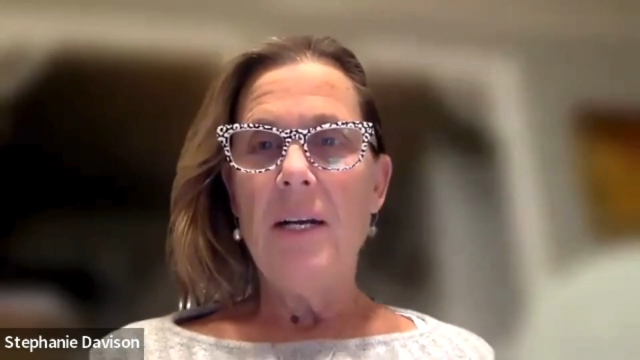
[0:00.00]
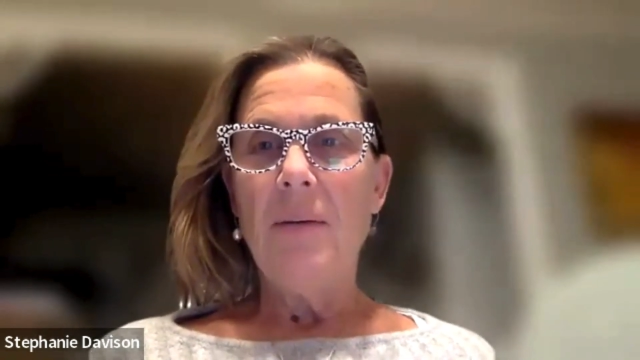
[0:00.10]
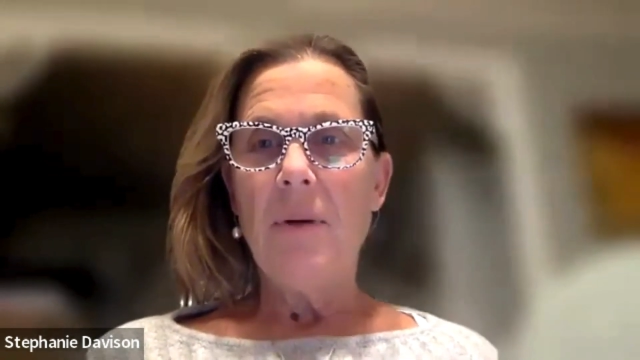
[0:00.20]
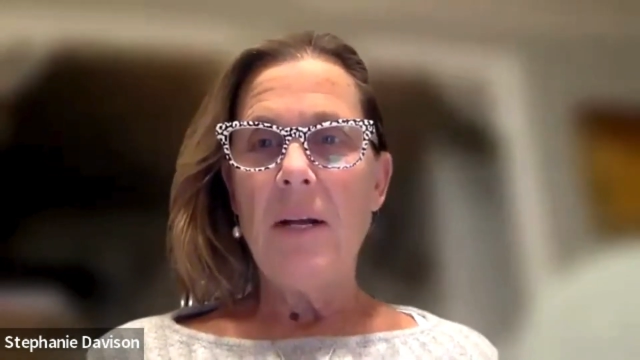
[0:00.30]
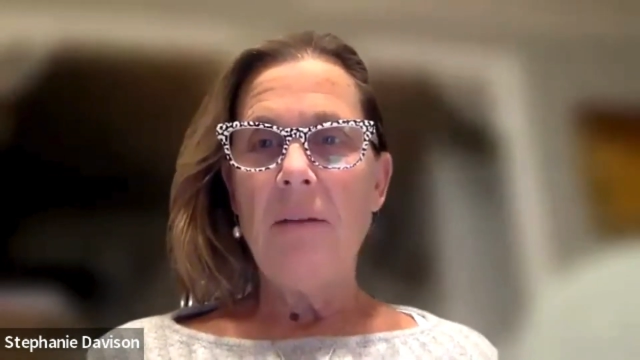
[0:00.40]

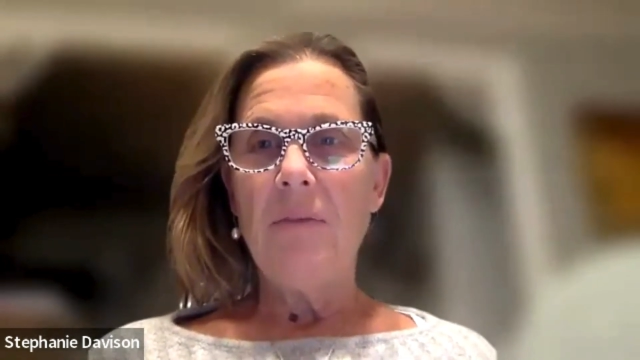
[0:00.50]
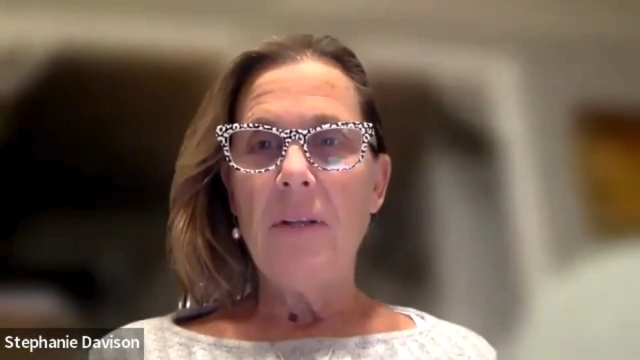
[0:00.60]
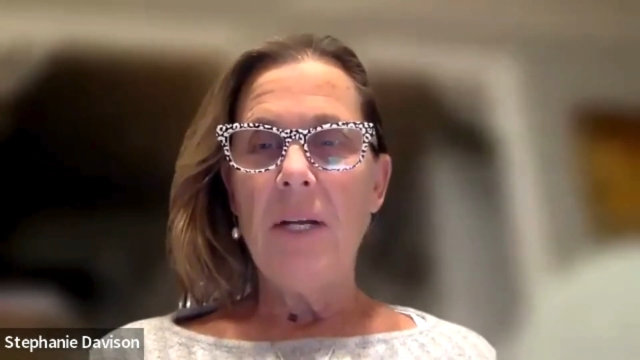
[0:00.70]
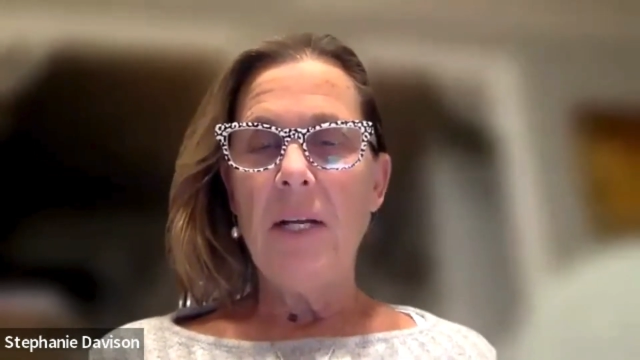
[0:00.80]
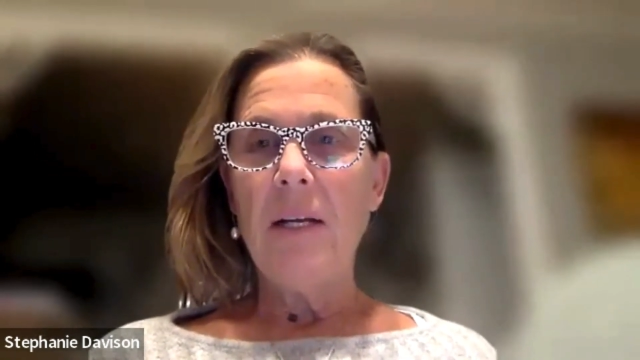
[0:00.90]
what I feel
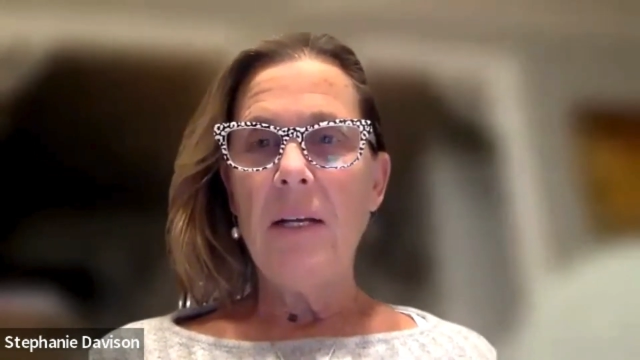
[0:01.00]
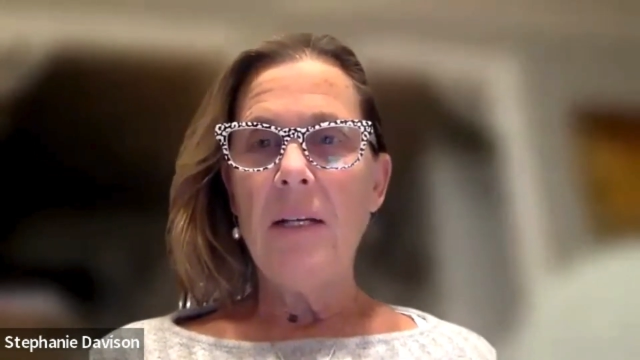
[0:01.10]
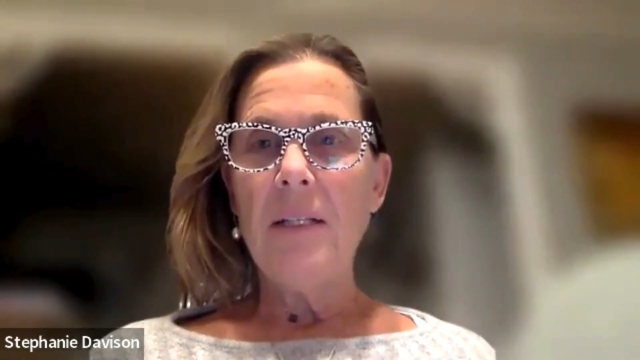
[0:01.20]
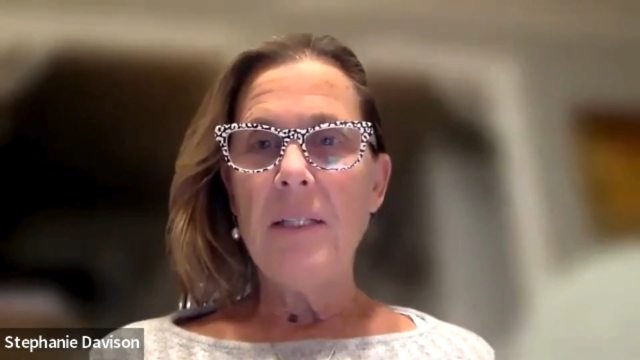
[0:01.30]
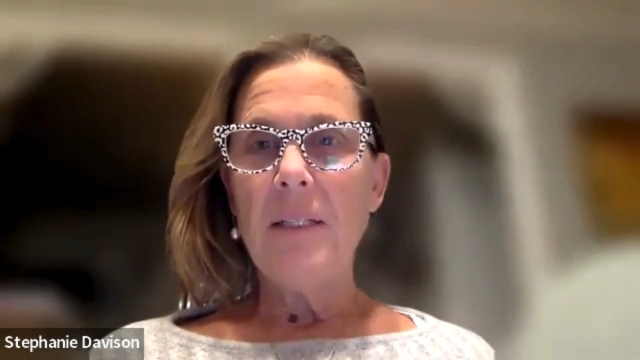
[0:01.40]
like
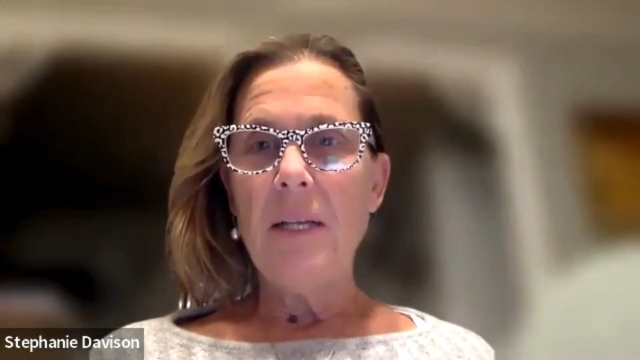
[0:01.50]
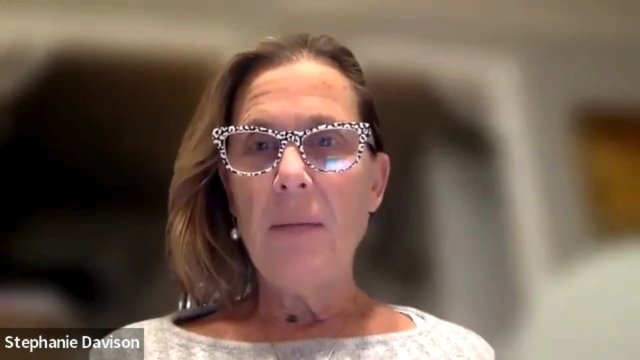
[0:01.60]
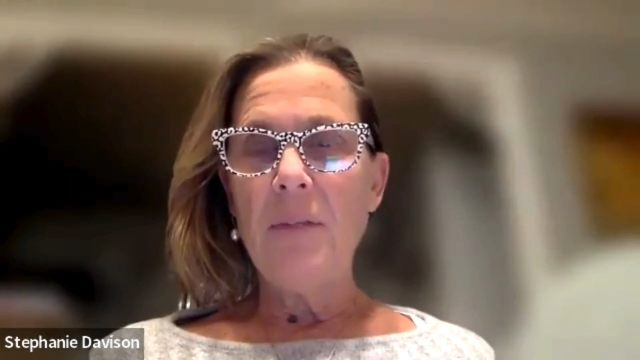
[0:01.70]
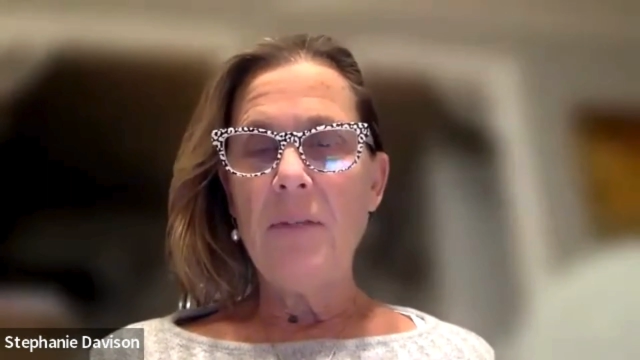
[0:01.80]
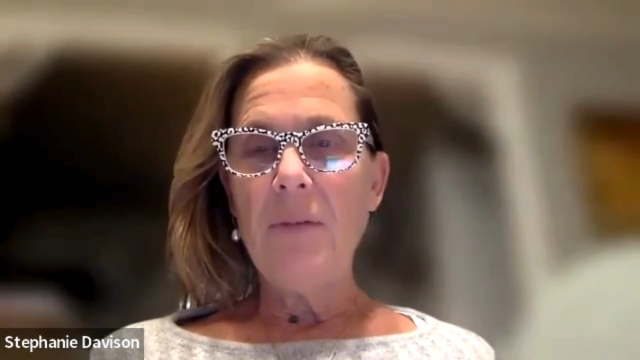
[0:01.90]
is
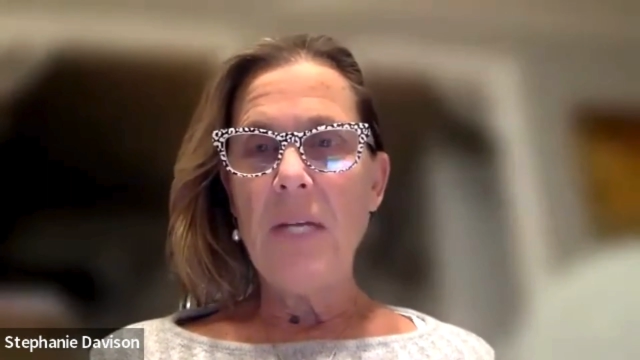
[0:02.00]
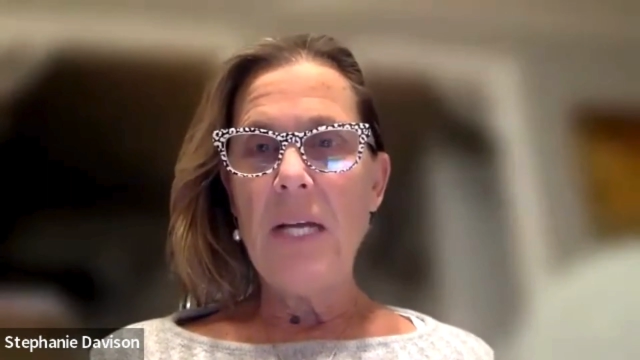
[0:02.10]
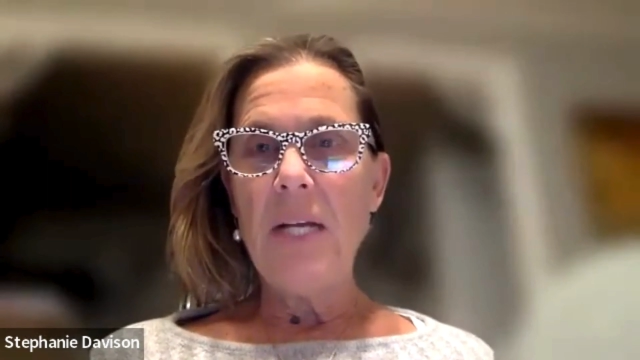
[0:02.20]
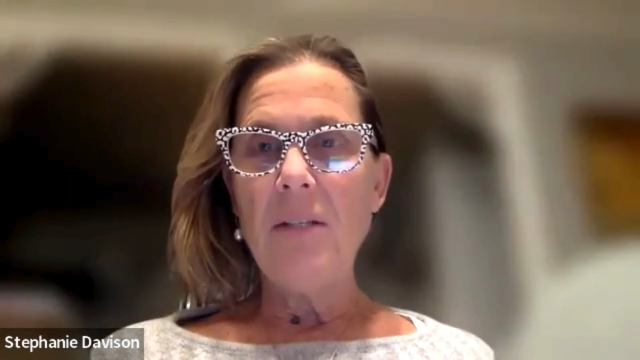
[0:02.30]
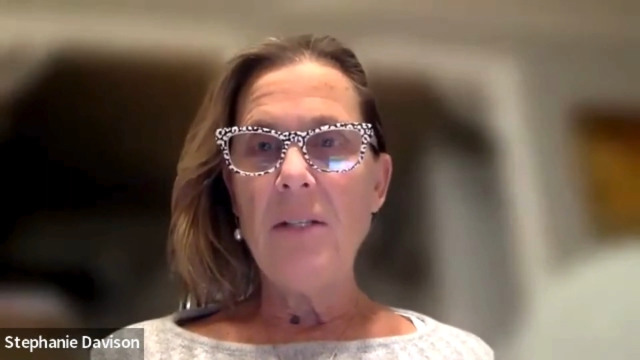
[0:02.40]
helps to
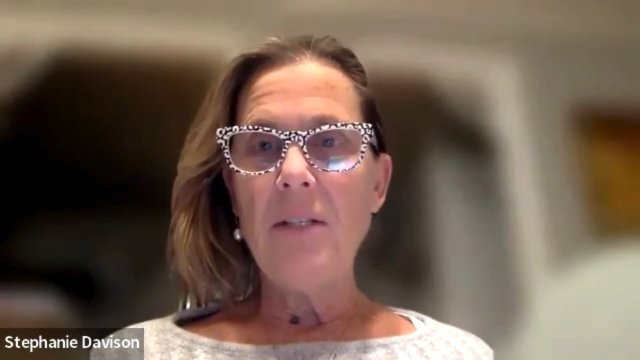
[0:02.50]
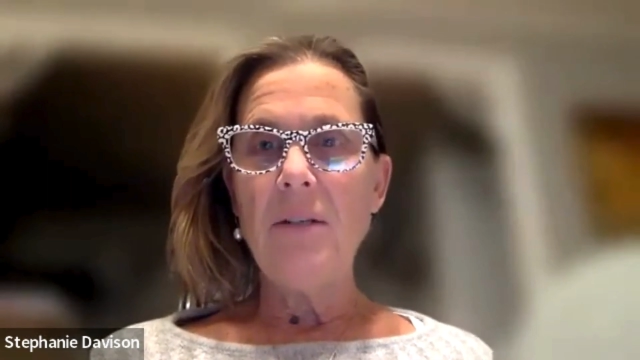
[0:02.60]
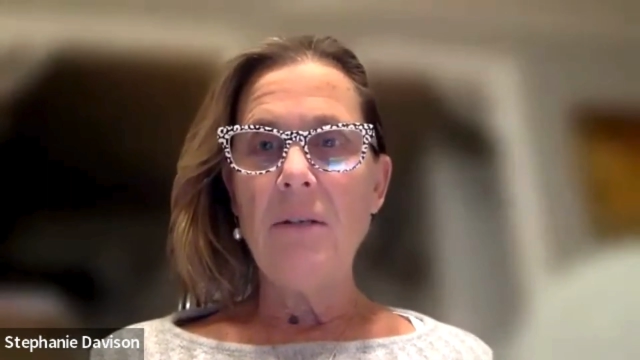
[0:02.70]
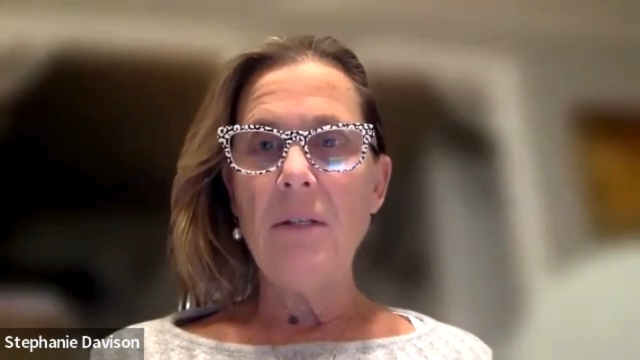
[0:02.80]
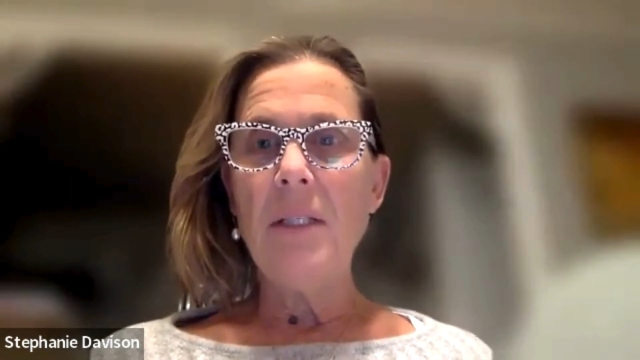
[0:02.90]
engage the
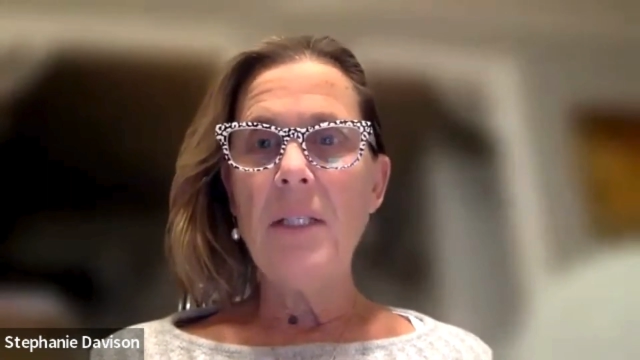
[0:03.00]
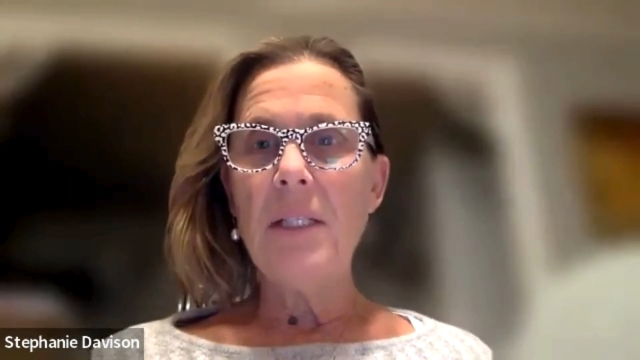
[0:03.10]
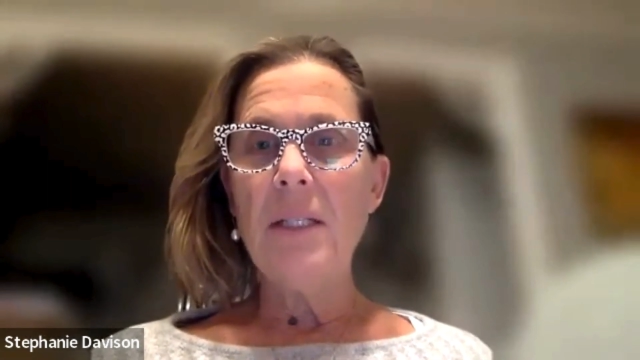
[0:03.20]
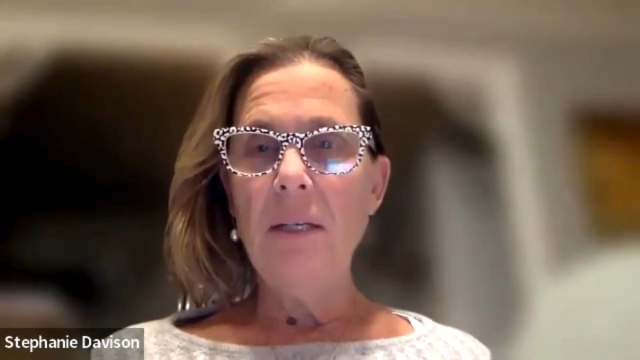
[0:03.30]
students.